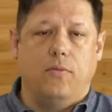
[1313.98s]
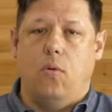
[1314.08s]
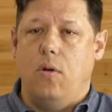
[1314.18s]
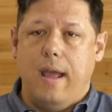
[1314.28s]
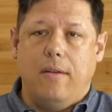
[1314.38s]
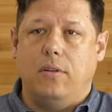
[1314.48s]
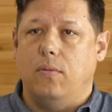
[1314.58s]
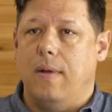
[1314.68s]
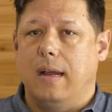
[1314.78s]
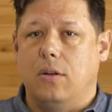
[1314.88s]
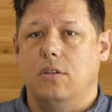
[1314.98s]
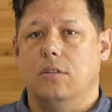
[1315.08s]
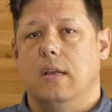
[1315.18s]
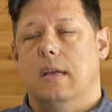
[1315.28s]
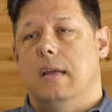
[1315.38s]
before and after
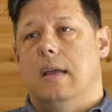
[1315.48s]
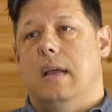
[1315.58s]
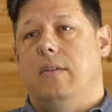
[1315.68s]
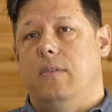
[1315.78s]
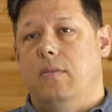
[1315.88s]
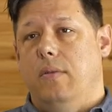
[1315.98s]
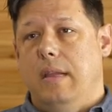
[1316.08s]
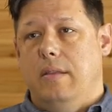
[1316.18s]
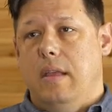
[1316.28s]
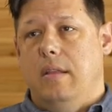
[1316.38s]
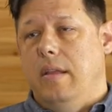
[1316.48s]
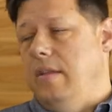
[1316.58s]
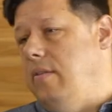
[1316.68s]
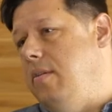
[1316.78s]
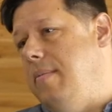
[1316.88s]
records. And so it,
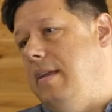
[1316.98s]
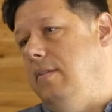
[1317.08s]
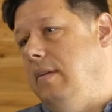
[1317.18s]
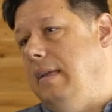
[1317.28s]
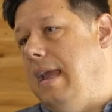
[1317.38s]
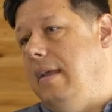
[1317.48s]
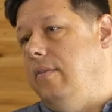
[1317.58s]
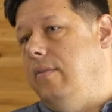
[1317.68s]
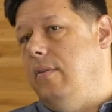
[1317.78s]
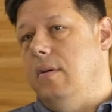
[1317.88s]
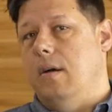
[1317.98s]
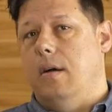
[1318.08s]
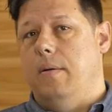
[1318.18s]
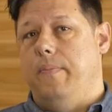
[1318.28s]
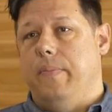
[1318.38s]
it, it's an amazing case.
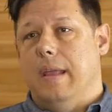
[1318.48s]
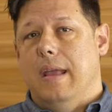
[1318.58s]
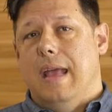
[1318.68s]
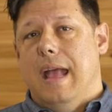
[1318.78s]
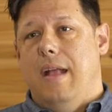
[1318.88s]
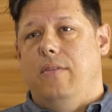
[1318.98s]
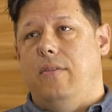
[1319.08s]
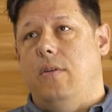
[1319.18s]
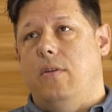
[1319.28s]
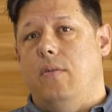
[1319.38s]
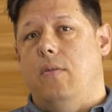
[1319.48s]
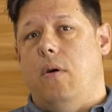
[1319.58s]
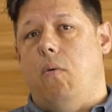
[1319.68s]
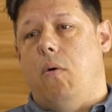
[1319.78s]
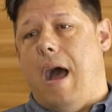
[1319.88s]
Um, and
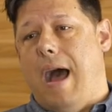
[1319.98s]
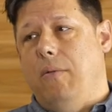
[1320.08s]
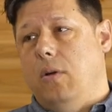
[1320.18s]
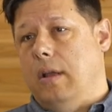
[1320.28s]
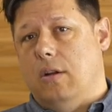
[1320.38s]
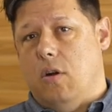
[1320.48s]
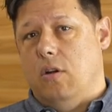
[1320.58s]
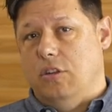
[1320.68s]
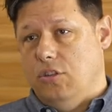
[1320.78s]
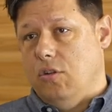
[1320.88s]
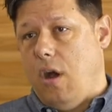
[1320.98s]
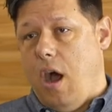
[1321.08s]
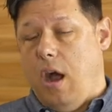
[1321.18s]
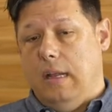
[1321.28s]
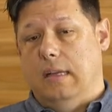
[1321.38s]
so I want to encourage your
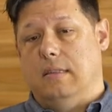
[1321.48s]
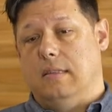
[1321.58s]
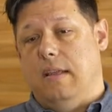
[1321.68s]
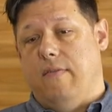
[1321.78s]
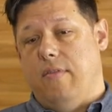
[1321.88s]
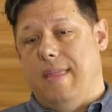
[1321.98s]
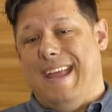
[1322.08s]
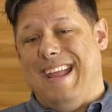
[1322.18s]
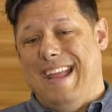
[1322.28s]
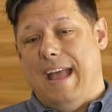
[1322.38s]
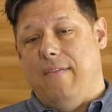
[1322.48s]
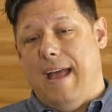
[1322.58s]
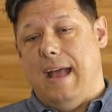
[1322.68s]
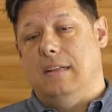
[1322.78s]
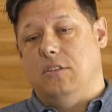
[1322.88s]
audience, if they have
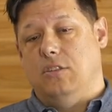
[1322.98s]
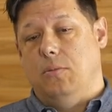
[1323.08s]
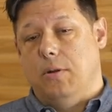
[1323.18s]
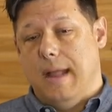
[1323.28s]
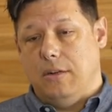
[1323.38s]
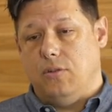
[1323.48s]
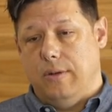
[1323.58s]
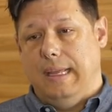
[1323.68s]
had supernatural